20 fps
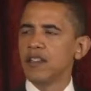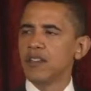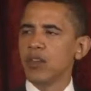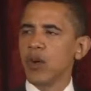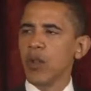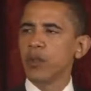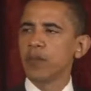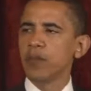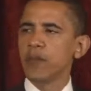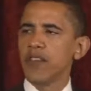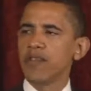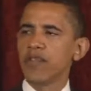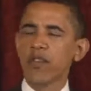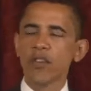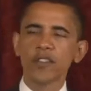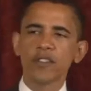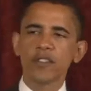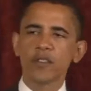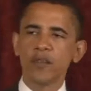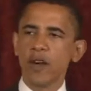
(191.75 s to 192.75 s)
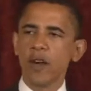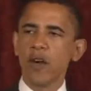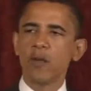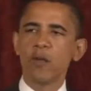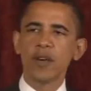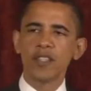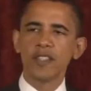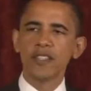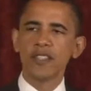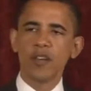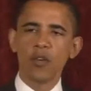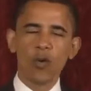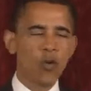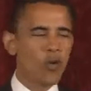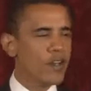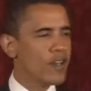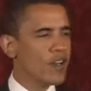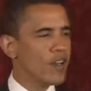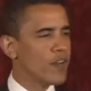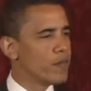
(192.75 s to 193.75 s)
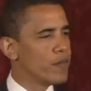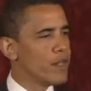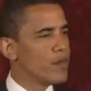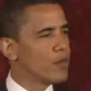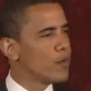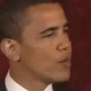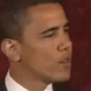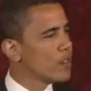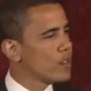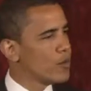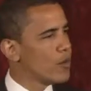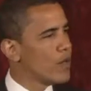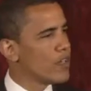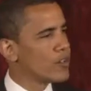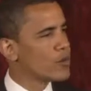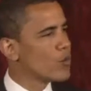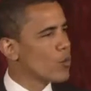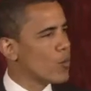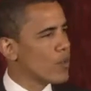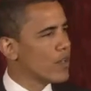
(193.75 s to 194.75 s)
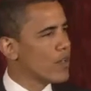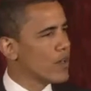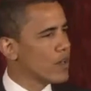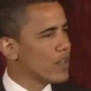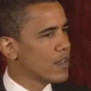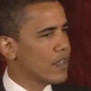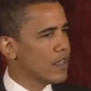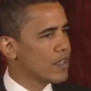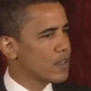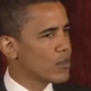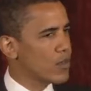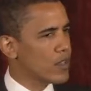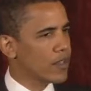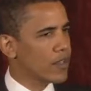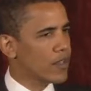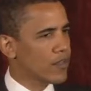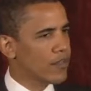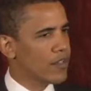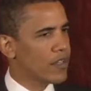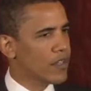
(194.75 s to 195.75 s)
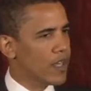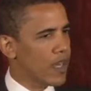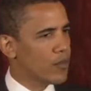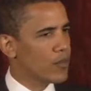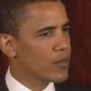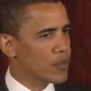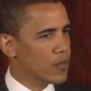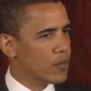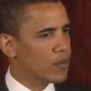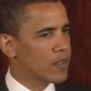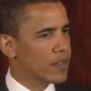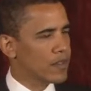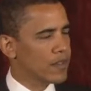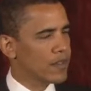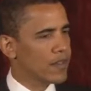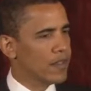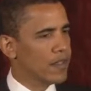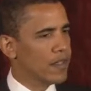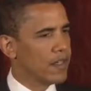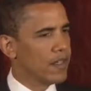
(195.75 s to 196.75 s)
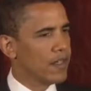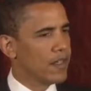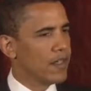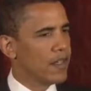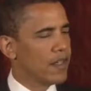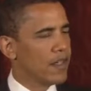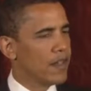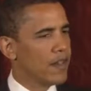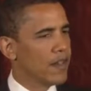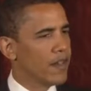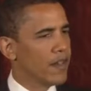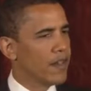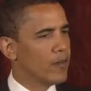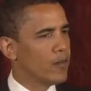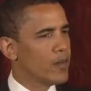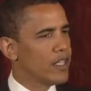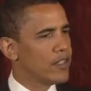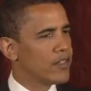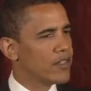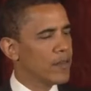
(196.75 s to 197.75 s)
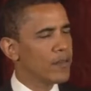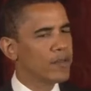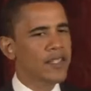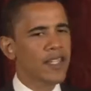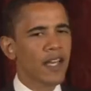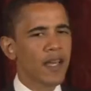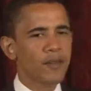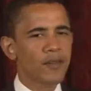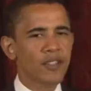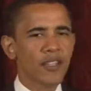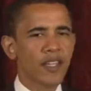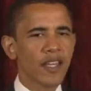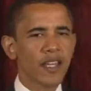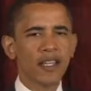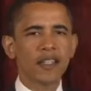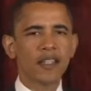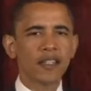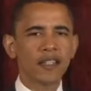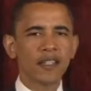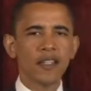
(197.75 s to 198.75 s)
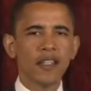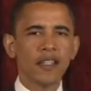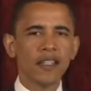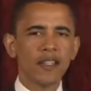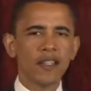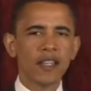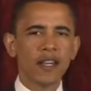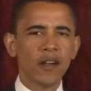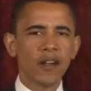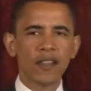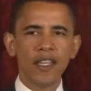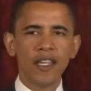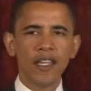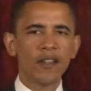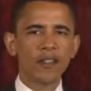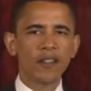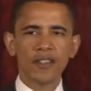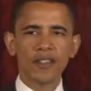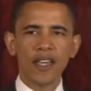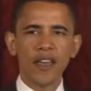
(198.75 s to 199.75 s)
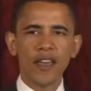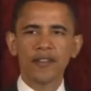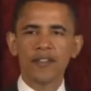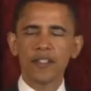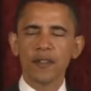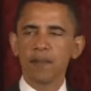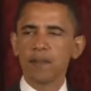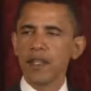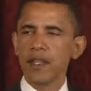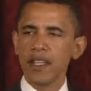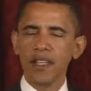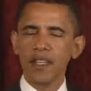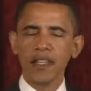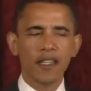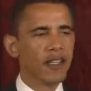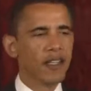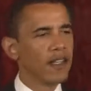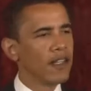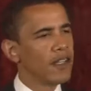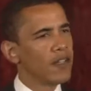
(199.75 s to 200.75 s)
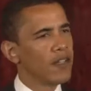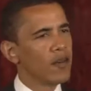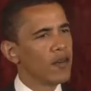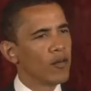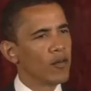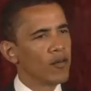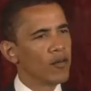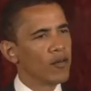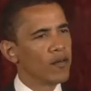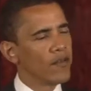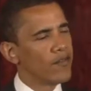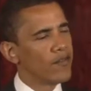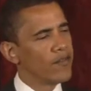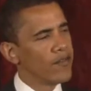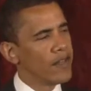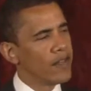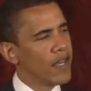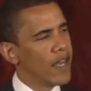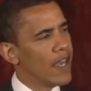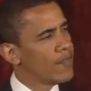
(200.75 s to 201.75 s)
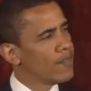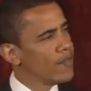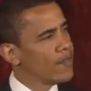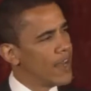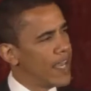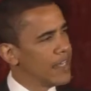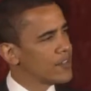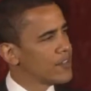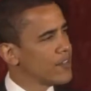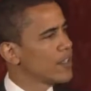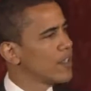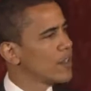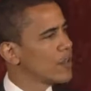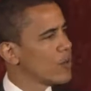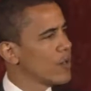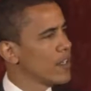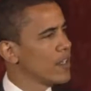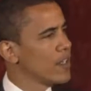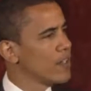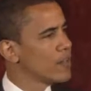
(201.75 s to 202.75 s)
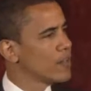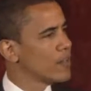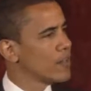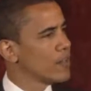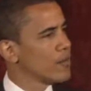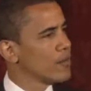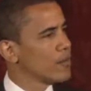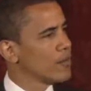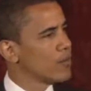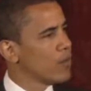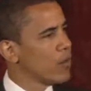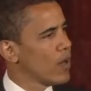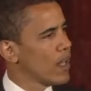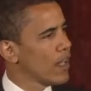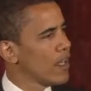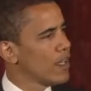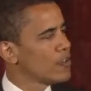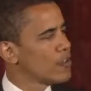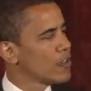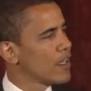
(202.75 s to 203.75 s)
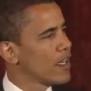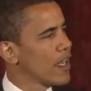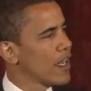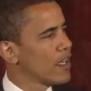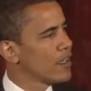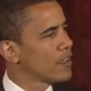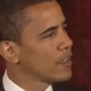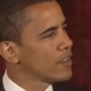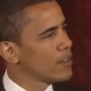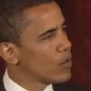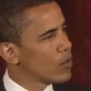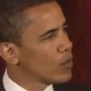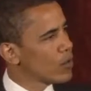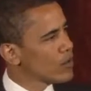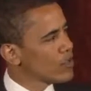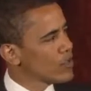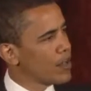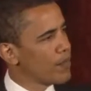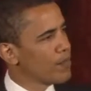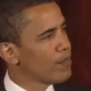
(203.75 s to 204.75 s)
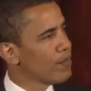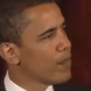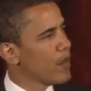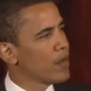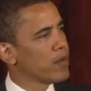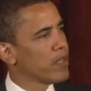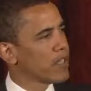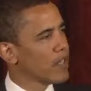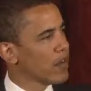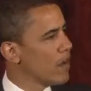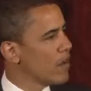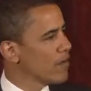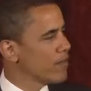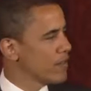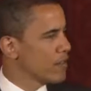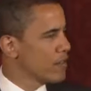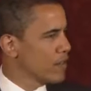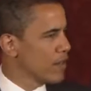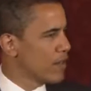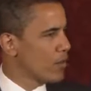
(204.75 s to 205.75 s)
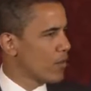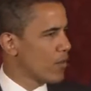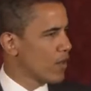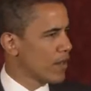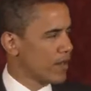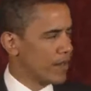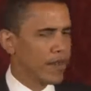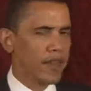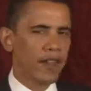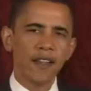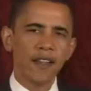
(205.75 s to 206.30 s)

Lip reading: told me, first of all, was that ordinary people can do extraordinary things when they're given an opportunity. We sometimes think that our leaders have to have fancy degrees or well-educated or some public office somewhere.